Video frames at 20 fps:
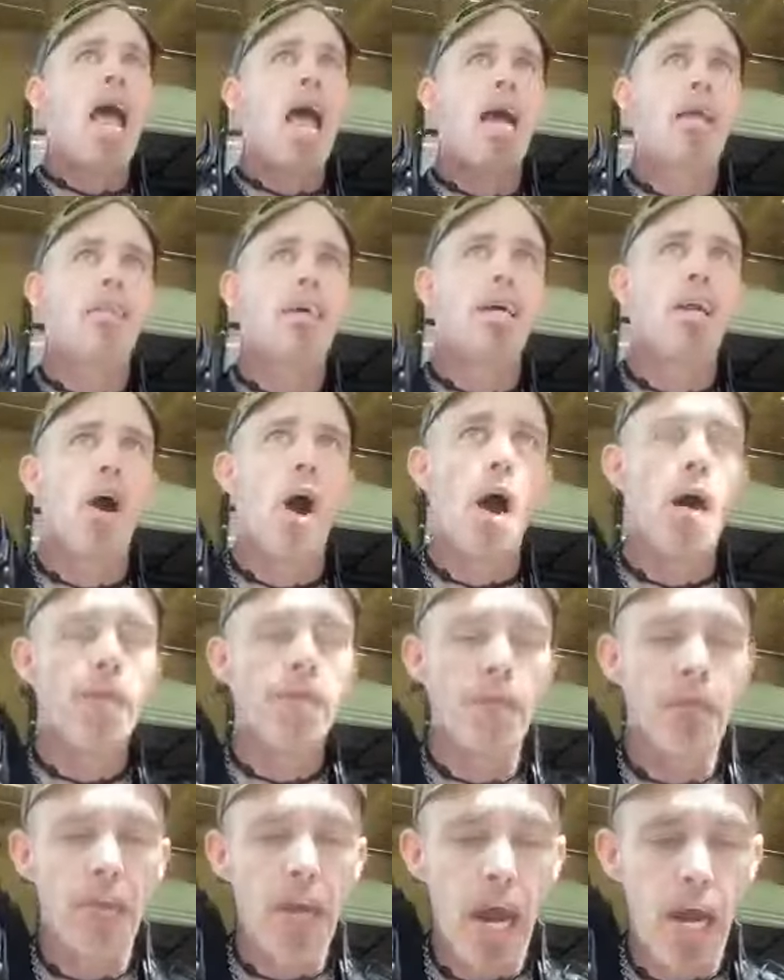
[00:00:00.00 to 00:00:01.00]
And then
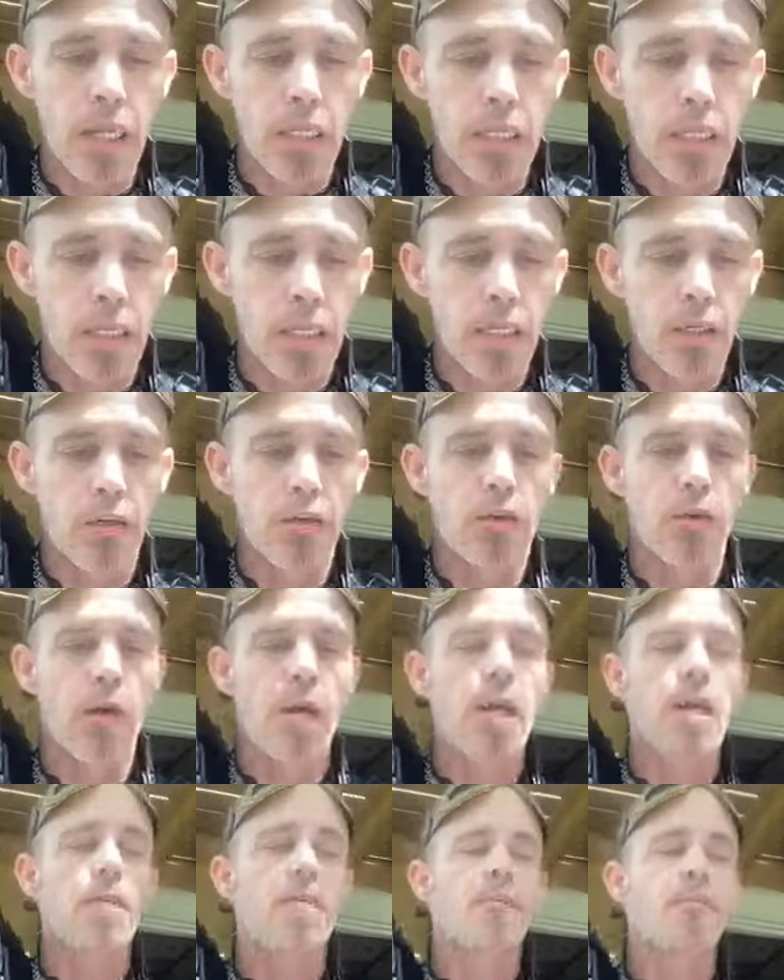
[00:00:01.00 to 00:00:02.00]
off of Gallatin
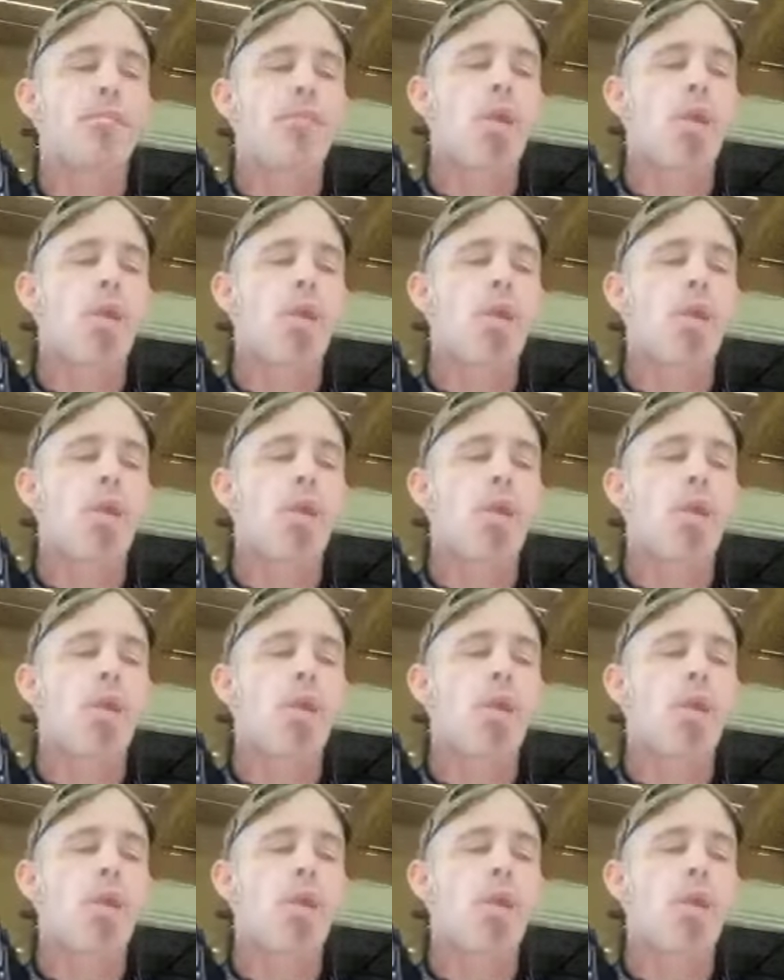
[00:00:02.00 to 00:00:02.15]
Street,